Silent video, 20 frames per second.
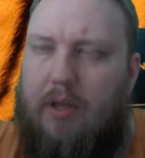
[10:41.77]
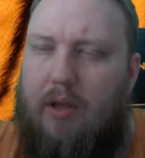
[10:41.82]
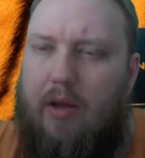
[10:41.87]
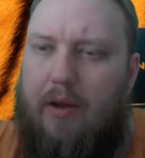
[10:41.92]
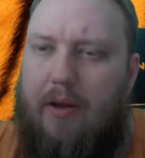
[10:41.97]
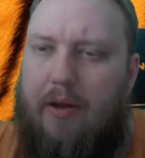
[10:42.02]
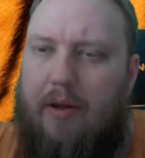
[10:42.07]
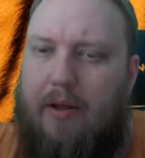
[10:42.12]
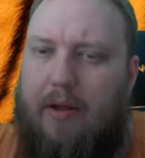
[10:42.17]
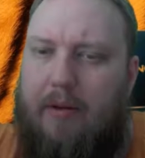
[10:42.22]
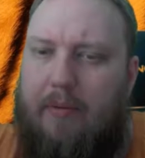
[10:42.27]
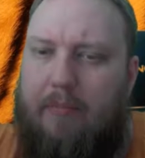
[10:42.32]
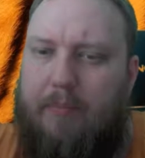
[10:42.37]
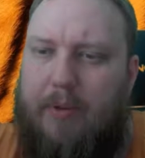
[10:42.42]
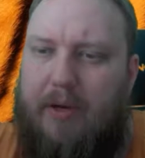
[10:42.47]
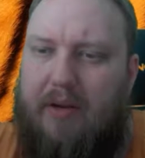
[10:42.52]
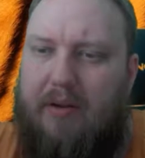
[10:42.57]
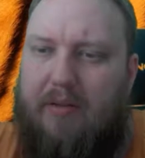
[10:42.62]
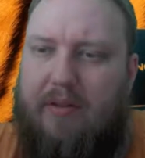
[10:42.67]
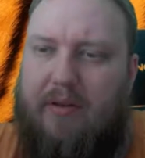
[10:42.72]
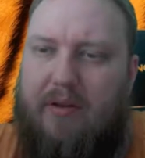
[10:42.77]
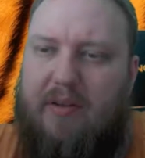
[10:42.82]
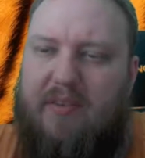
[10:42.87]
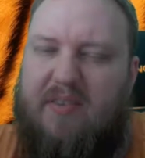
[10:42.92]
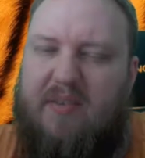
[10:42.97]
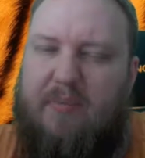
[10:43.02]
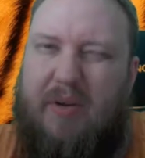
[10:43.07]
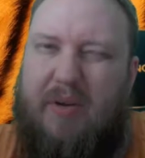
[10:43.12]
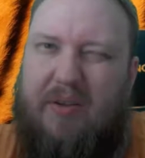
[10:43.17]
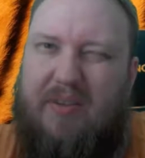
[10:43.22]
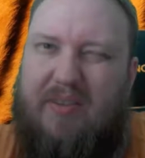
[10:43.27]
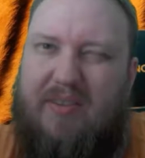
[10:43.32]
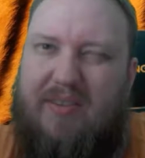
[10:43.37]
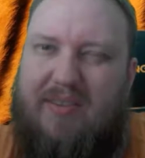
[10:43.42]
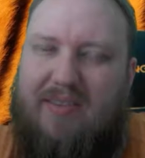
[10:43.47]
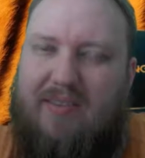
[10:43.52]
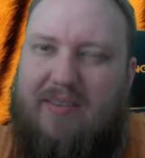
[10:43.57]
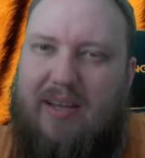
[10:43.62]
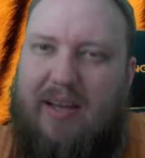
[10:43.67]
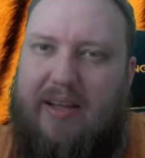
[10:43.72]
but I think it's about
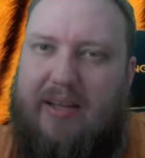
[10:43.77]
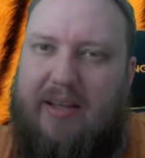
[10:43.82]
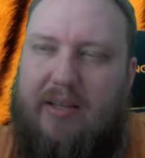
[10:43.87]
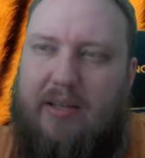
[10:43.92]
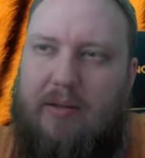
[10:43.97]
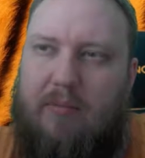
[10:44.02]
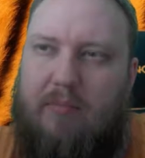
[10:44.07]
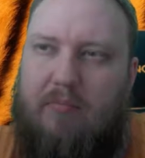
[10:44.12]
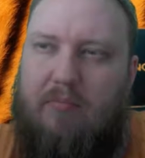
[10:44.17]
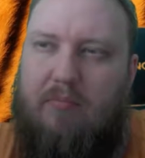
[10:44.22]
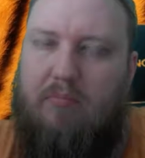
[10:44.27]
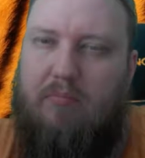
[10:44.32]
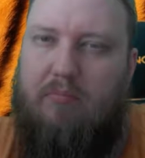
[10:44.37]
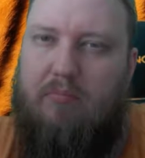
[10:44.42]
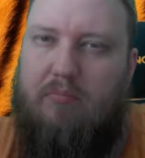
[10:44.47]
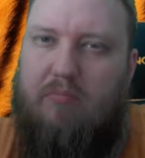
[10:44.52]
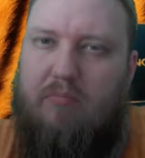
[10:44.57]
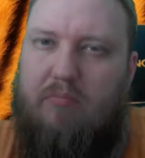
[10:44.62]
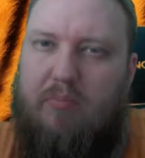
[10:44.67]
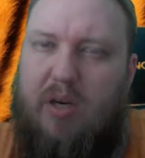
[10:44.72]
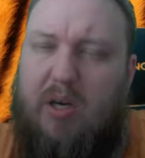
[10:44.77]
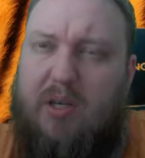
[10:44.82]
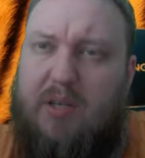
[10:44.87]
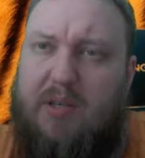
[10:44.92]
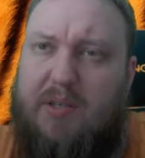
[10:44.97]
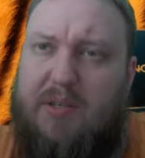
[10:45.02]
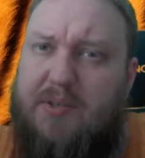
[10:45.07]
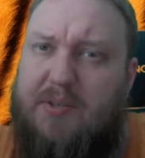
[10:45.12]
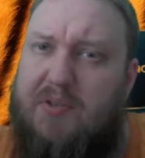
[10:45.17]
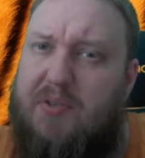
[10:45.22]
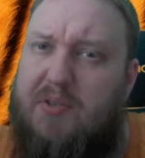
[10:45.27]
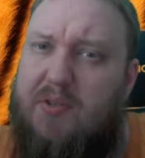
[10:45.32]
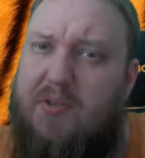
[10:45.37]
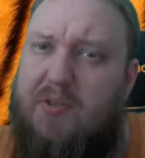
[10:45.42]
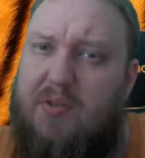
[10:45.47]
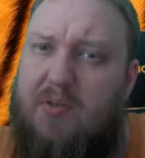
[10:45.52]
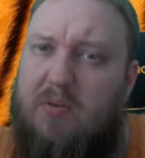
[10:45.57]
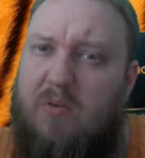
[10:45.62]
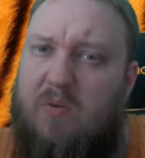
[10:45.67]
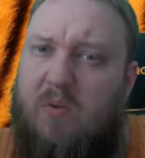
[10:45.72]

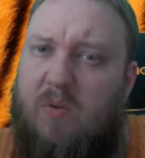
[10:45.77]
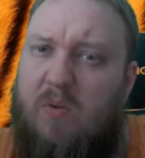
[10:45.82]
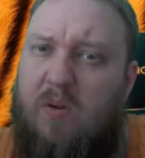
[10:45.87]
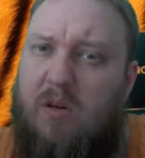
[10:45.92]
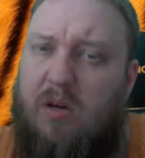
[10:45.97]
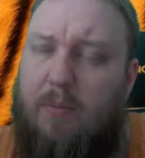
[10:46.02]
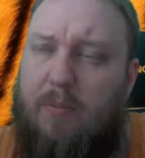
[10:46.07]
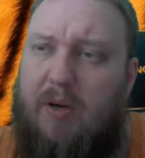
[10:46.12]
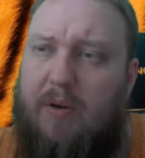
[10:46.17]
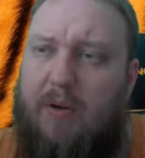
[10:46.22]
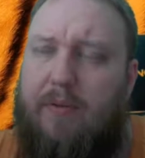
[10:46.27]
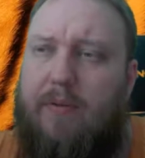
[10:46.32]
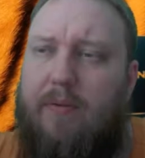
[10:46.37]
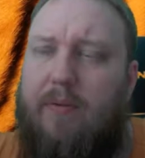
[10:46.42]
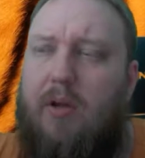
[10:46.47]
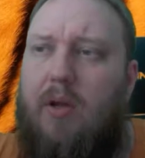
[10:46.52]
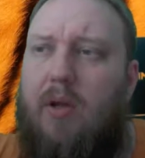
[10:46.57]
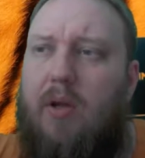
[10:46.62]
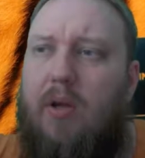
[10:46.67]
$10 a month,